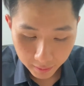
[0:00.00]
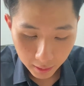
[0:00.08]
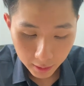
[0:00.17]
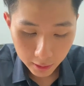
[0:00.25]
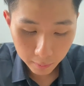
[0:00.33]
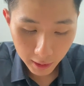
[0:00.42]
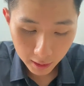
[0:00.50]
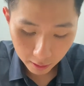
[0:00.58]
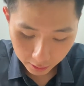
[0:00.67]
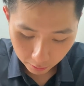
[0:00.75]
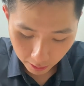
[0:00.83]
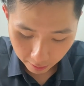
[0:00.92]
So my
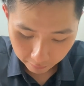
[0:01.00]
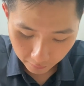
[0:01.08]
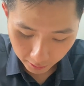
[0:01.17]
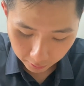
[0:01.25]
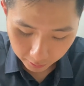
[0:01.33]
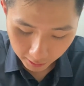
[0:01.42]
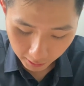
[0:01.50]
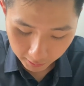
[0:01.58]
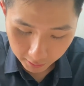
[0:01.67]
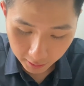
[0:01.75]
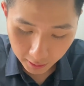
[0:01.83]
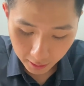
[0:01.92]
counter will have value 9.
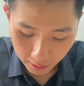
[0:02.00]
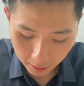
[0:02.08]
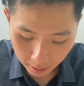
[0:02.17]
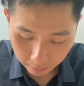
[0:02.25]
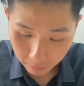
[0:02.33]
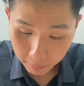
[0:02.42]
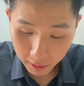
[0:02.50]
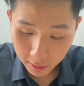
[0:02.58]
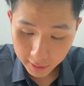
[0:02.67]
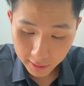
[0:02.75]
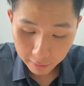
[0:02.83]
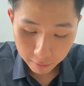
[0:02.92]
But
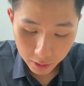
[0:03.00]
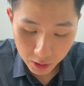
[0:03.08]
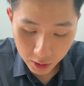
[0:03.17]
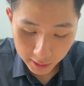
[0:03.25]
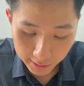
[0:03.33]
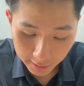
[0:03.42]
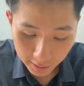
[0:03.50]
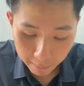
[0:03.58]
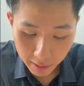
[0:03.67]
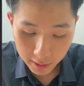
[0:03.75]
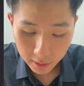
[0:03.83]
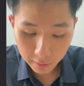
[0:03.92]
because it reaches the
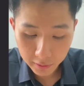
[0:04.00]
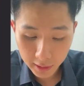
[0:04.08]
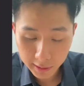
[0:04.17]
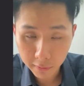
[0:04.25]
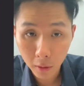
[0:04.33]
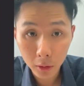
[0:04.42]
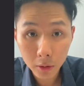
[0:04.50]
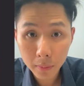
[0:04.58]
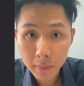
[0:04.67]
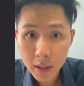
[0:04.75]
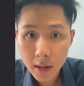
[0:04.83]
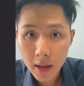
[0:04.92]
limit of this for loop,
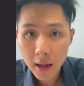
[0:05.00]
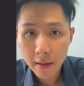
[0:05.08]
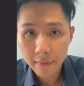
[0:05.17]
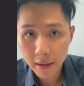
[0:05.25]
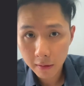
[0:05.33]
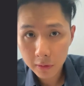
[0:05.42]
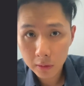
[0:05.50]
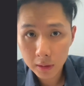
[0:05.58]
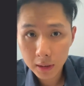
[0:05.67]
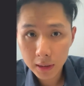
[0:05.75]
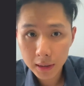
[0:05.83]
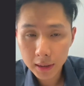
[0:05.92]

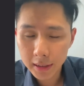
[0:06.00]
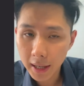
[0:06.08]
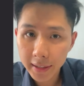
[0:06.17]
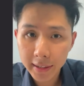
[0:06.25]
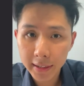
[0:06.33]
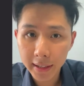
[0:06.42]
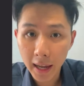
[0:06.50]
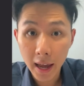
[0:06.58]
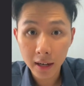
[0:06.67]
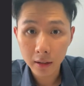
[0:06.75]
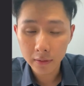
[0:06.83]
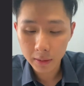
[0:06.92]
therefore that's the
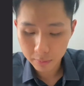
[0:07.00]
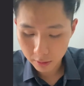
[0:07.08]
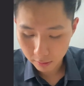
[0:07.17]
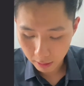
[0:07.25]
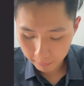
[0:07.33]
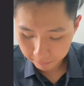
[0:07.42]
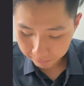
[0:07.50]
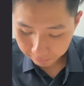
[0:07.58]
end of the program.